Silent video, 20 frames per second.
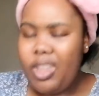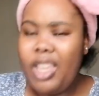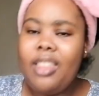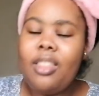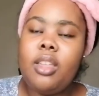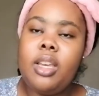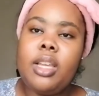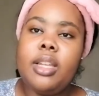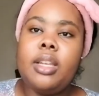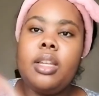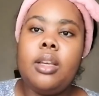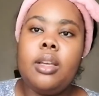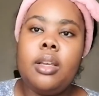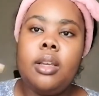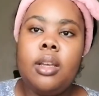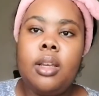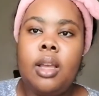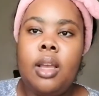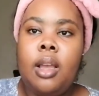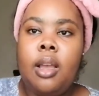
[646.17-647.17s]
And then
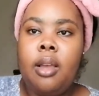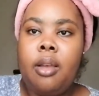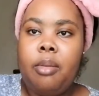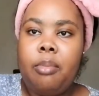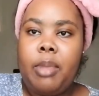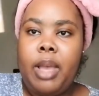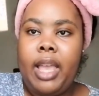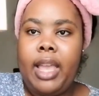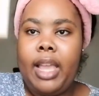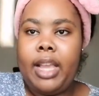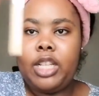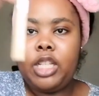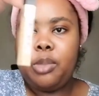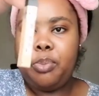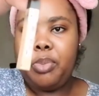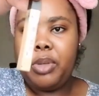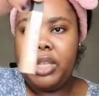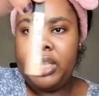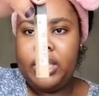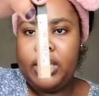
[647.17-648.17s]
my
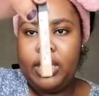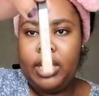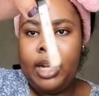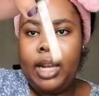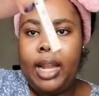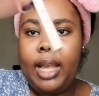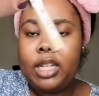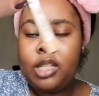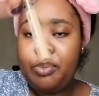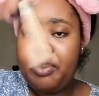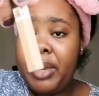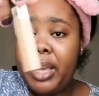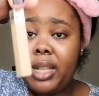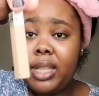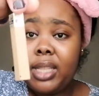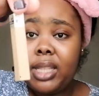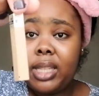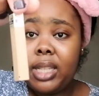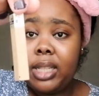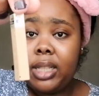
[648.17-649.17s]
HB lead
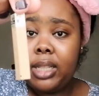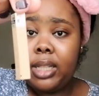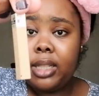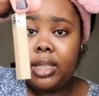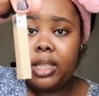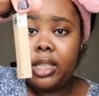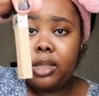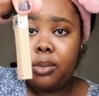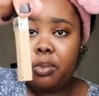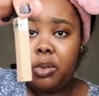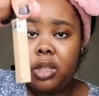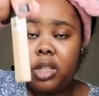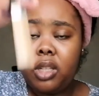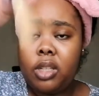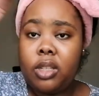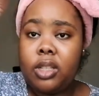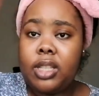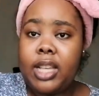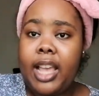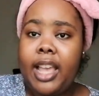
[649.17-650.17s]
pencils,
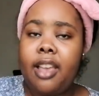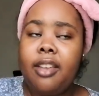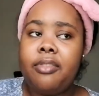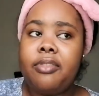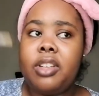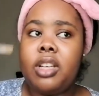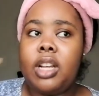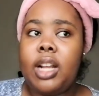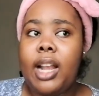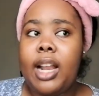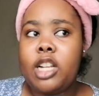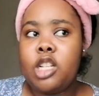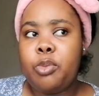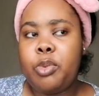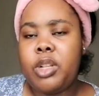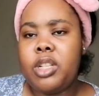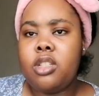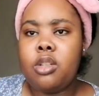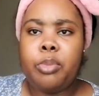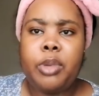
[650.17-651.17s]
because I have a clutch
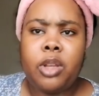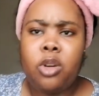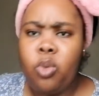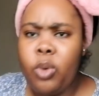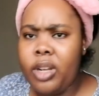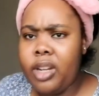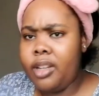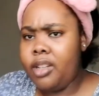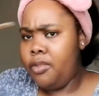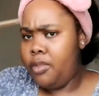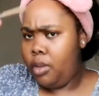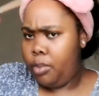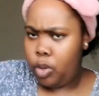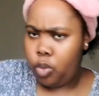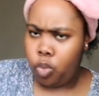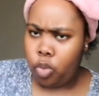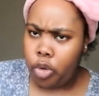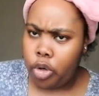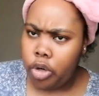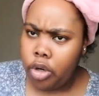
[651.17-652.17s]
pencil, but I don't want to leave them
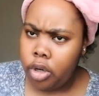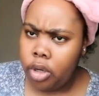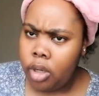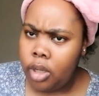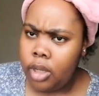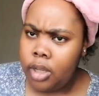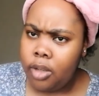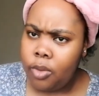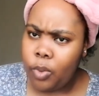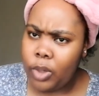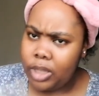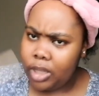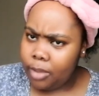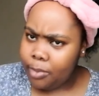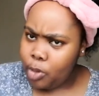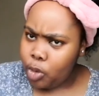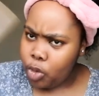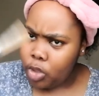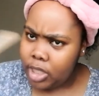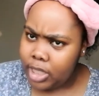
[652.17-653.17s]
at work. I want
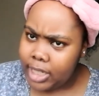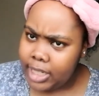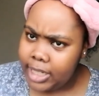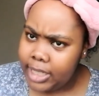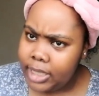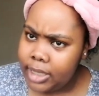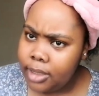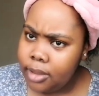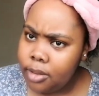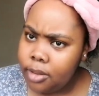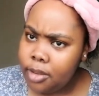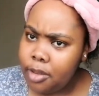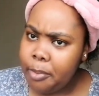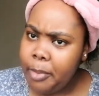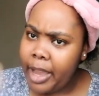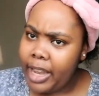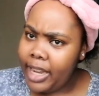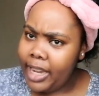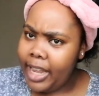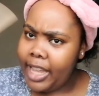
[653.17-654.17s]
them to steal
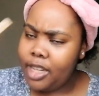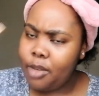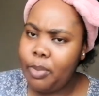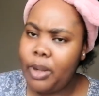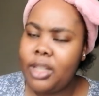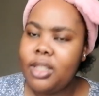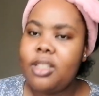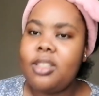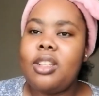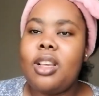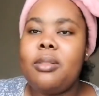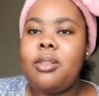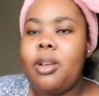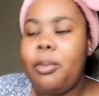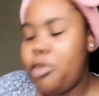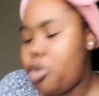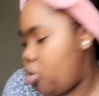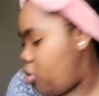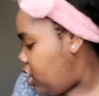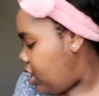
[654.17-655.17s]
my lead pencils.
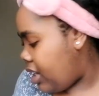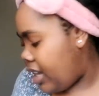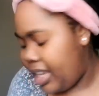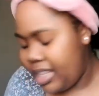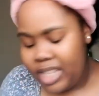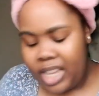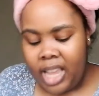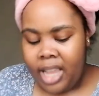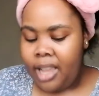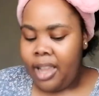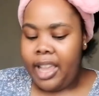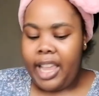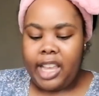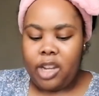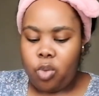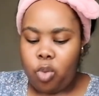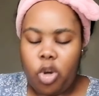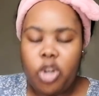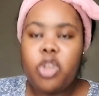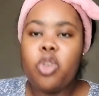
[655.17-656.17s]
I'm joking, guys.
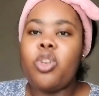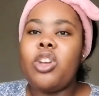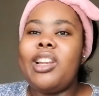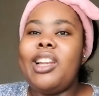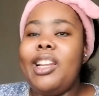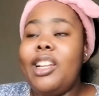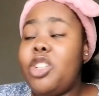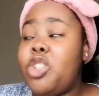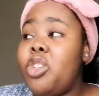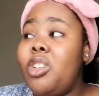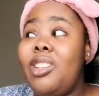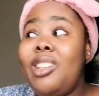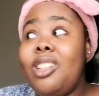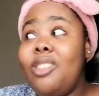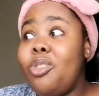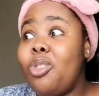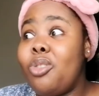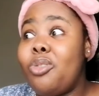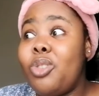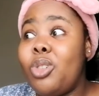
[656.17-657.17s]
At work, you could literally
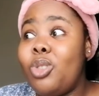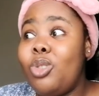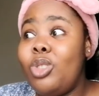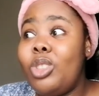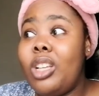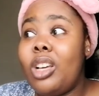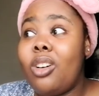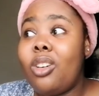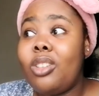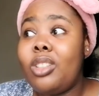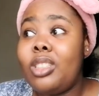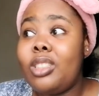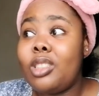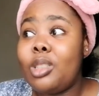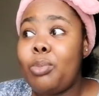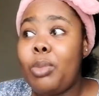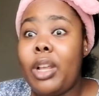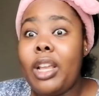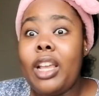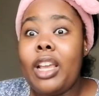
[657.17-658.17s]
leave your phone on
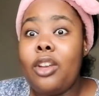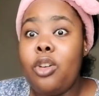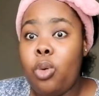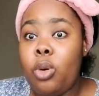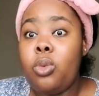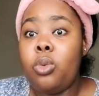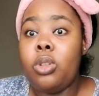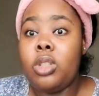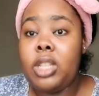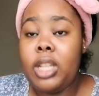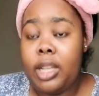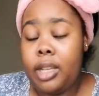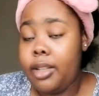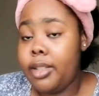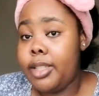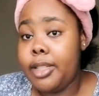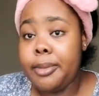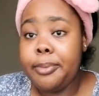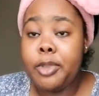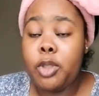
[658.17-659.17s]
display and no one will take
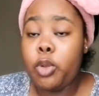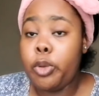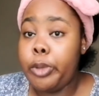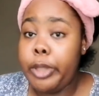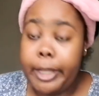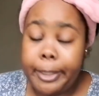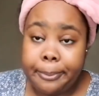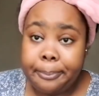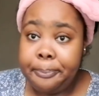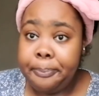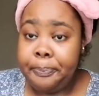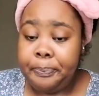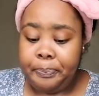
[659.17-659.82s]
it. So yeah.